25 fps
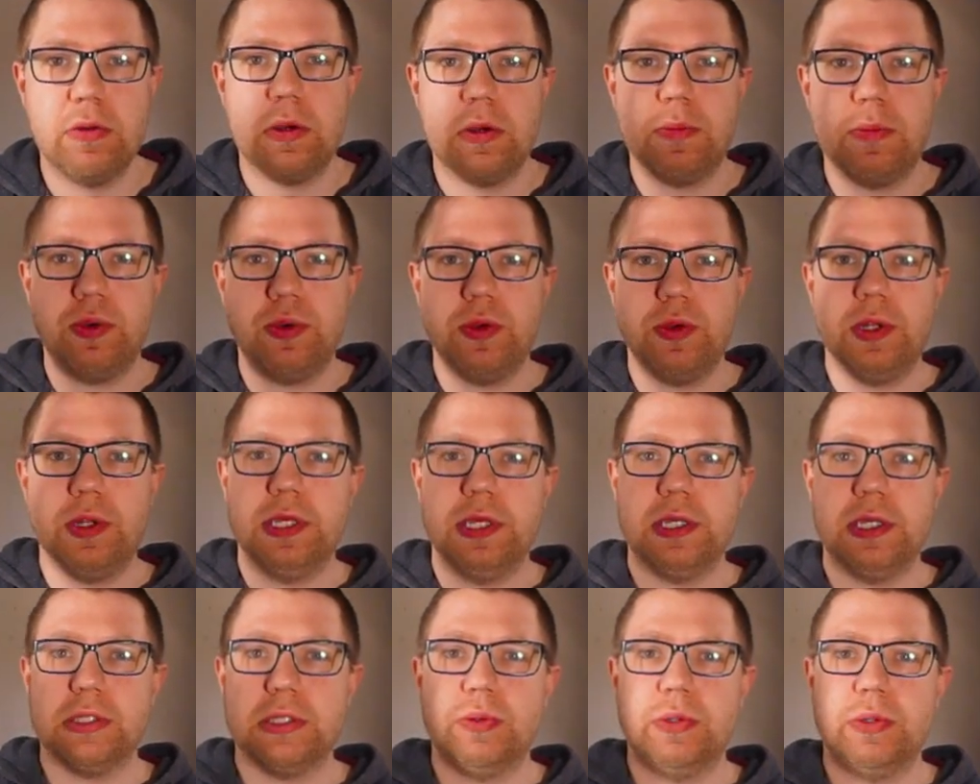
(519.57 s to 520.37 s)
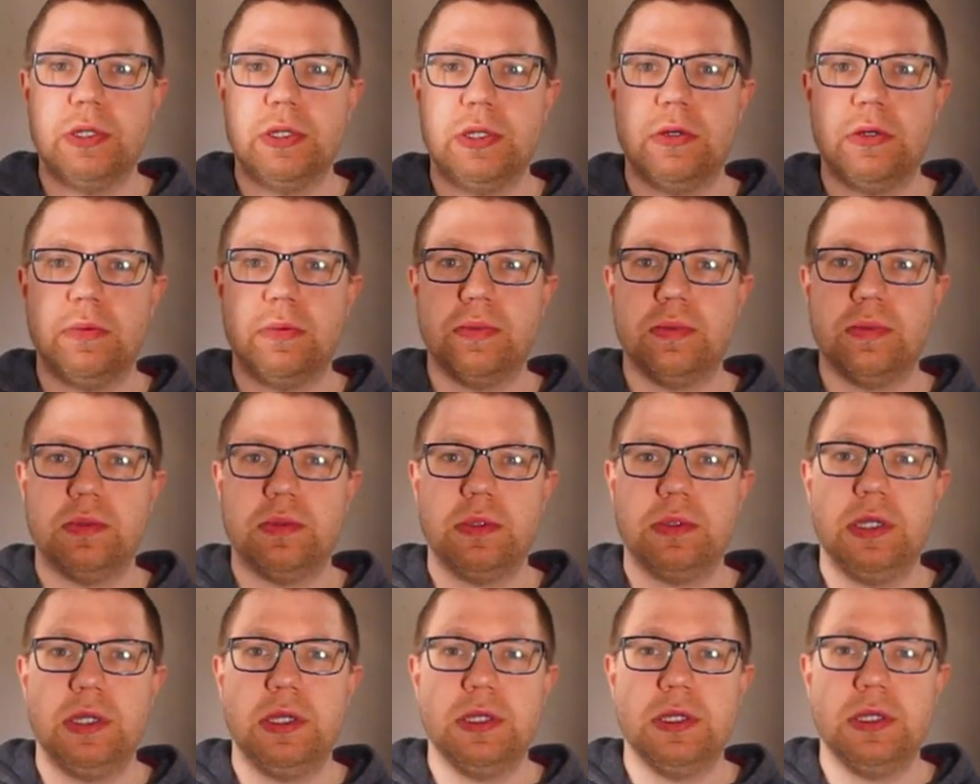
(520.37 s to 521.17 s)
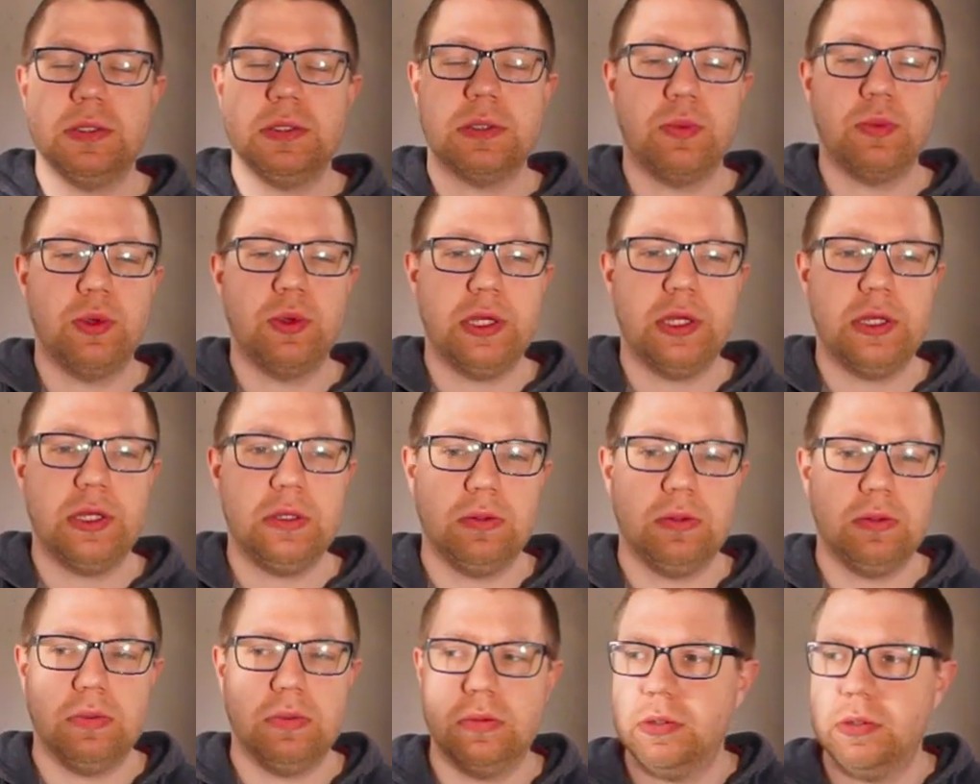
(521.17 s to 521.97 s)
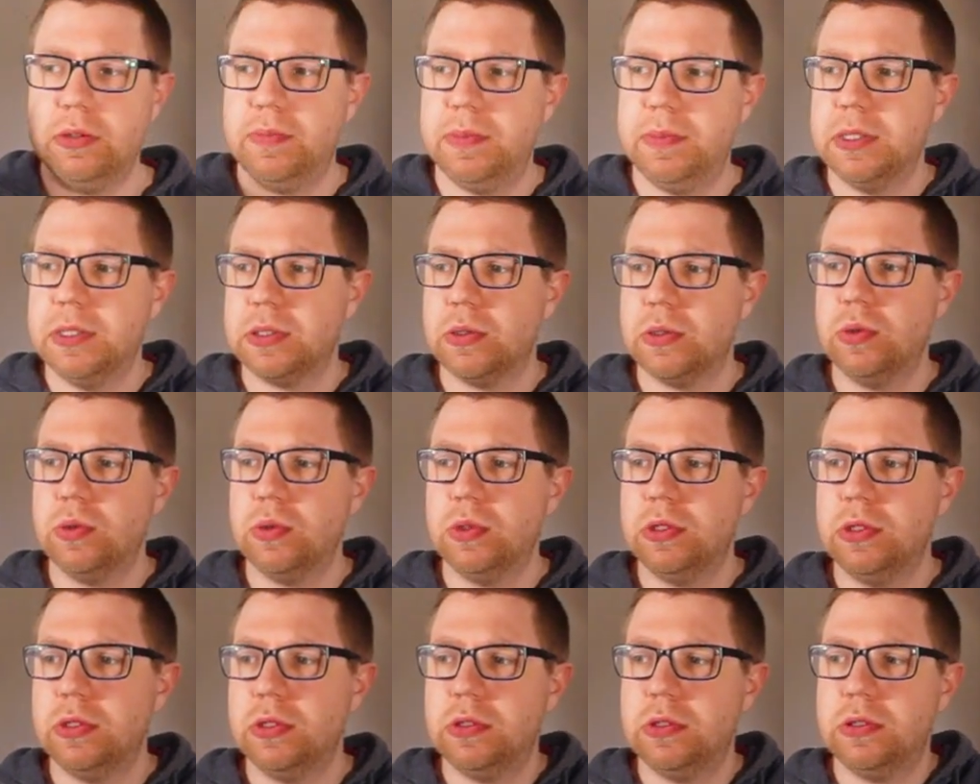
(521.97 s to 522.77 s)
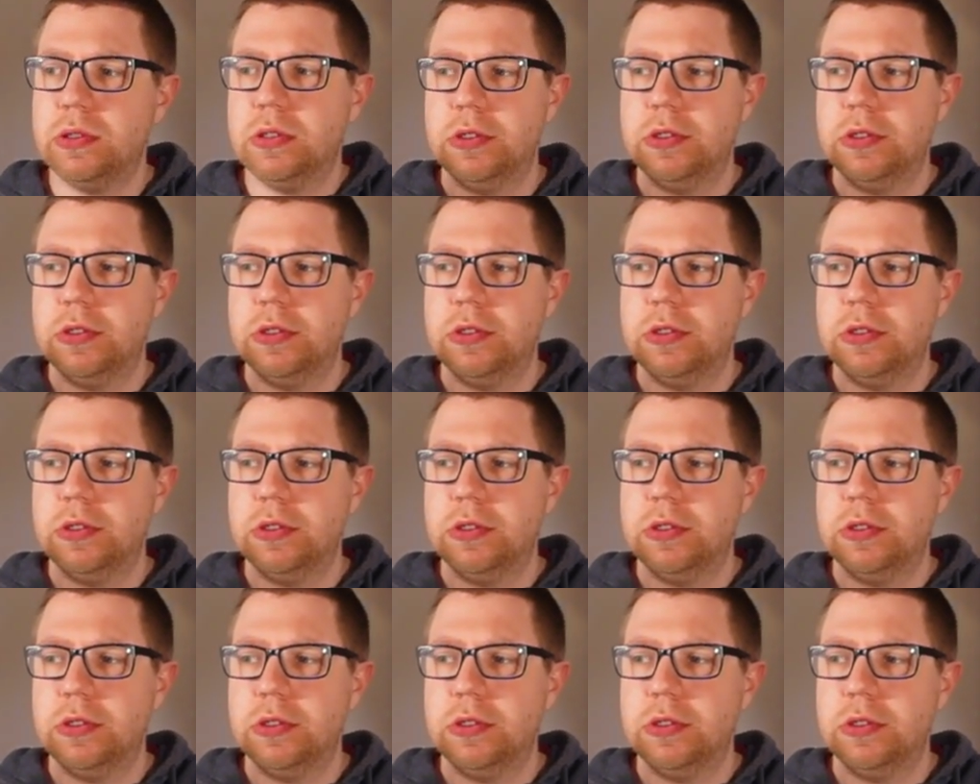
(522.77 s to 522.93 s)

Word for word: I'll put a link to it up here somewhere or up this corner.